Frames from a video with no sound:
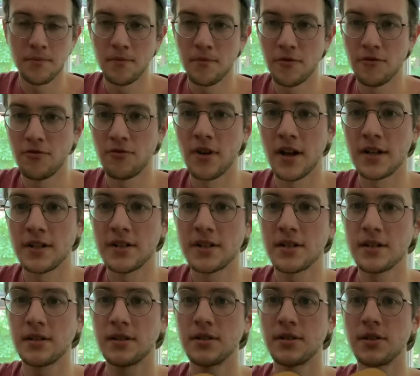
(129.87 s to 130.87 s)

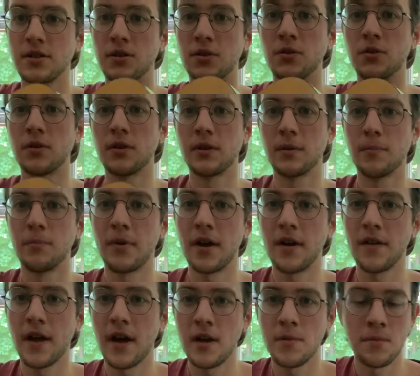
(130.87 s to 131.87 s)
frets. So
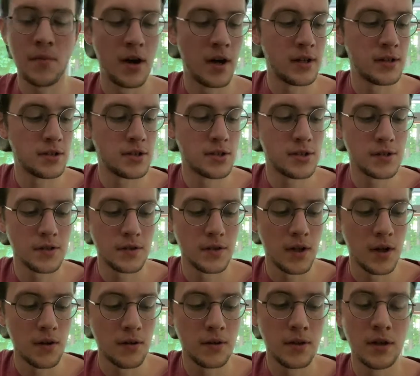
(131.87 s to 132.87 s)
bear that in mind, just so you
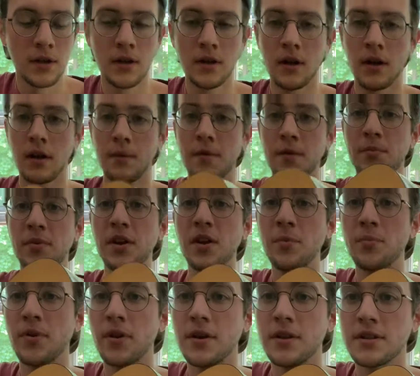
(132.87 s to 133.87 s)
know. The piano
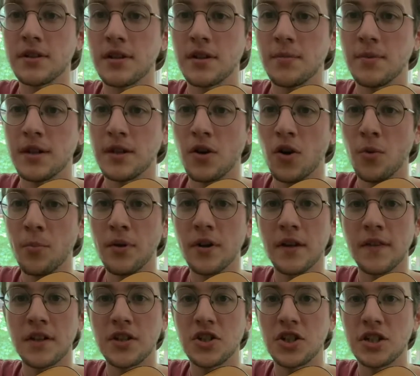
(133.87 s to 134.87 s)
part is going to be open
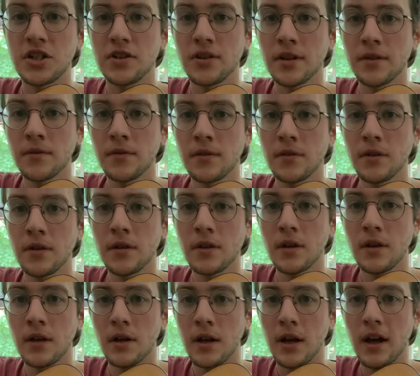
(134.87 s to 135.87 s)
on the G string,
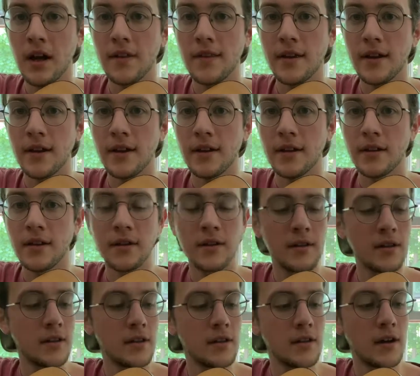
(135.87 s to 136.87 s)
and
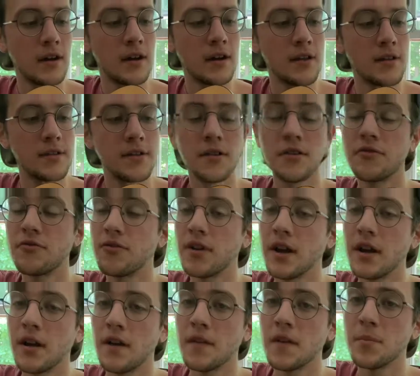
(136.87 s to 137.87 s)
then 3rd
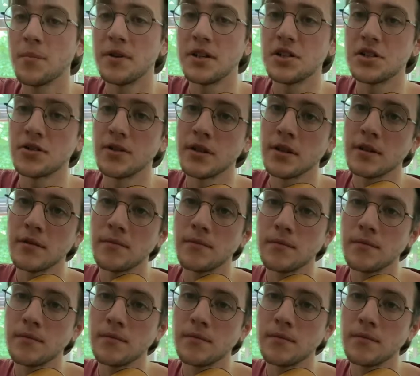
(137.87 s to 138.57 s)
fret on the B string.